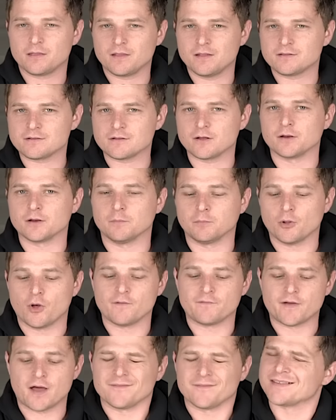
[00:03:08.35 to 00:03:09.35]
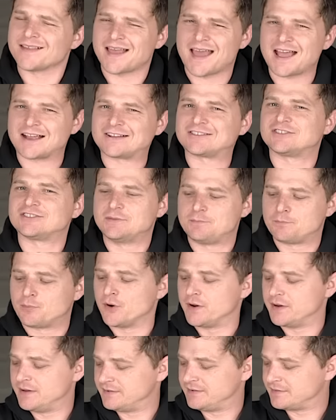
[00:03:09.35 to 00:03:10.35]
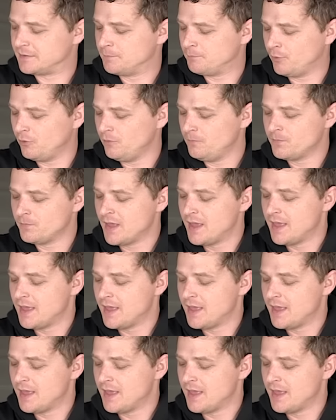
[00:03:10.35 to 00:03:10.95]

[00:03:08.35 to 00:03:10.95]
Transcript: installing a blow-off valve is actually pretty simple.